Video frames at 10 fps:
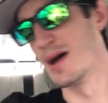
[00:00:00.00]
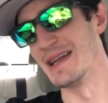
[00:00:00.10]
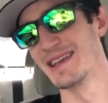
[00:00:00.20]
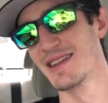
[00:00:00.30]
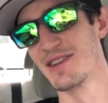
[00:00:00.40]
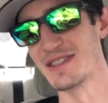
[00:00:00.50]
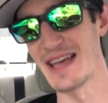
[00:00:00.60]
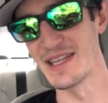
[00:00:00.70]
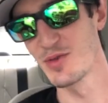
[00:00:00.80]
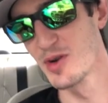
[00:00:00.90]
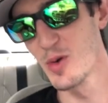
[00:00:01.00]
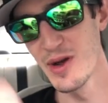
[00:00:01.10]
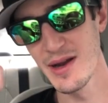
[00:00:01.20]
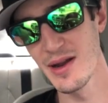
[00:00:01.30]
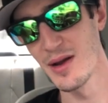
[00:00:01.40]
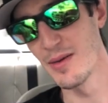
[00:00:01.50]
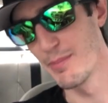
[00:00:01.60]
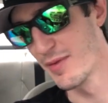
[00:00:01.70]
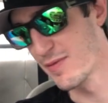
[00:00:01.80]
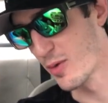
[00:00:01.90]
I did a little test real quick
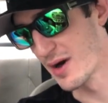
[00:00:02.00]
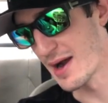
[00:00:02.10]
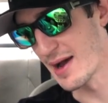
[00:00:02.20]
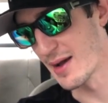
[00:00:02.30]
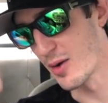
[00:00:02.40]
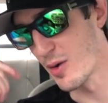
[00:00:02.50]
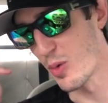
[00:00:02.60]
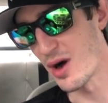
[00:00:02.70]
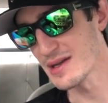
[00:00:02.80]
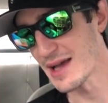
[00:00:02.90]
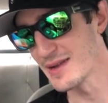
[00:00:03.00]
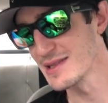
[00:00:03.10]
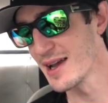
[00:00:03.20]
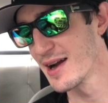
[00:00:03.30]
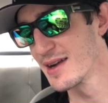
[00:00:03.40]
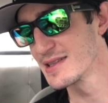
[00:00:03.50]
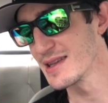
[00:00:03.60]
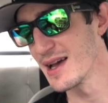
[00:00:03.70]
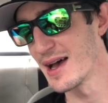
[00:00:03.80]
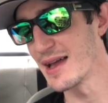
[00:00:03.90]
before I walked downstairs.
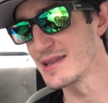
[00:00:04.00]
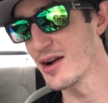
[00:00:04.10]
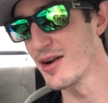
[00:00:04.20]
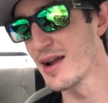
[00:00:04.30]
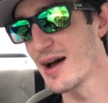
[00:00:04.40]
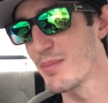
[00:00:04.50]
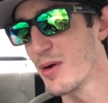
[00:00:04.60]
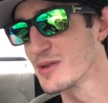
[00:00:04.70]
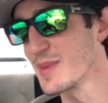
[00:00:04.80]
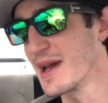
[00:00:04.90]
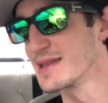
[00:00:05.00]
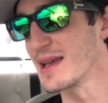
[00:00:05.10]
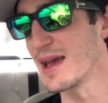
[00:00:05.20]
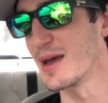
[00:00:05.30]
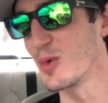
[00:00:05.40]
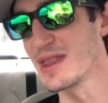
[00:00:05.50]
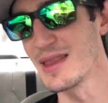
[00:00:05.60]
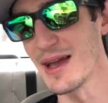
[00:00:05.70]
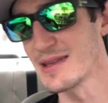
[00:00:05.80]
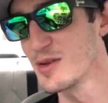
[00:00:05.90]
I turned on Postmates, and
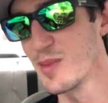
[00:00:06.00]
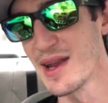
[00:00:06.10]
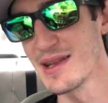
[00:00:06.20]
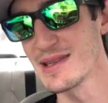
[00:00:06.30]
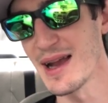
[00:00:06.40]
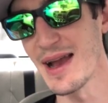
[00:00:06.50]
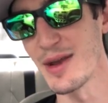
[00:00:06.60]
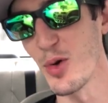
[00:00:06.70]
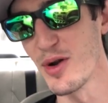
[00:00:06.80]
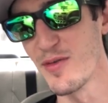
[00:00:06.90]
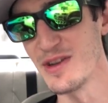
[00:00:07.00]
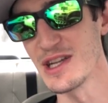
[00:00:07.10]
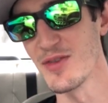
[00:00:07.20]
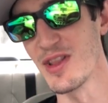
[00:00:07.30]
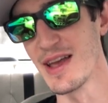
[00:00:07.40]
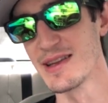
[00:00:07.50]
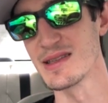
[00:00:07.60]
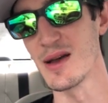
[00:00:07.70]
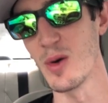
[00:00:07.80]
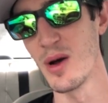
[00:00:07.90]
within like 2 minutes, I got an order for Chick-fil-A,
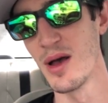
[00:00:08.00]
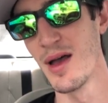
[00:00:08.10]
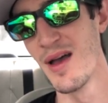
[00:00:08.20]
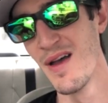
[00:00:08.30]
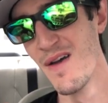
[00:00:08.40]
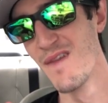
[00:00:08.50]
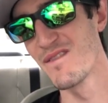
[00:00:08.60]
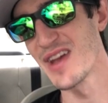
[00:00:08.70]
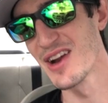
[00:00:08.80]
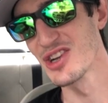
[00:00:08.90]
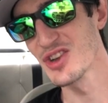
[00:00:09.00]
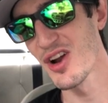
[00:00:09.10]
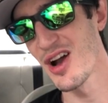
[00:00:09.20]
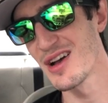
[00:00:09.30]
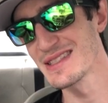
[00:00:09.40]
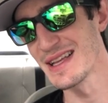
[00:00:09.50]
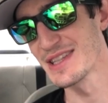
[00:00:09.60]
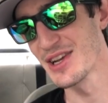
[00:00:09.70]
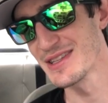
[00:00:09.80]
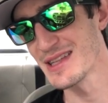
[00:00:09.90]
so fingers crossed,
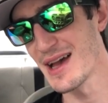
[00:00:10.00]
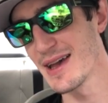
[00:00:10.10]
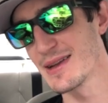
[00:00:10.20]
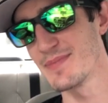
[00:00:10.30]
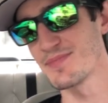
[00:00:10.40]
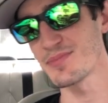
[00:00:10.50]
that's a good sign.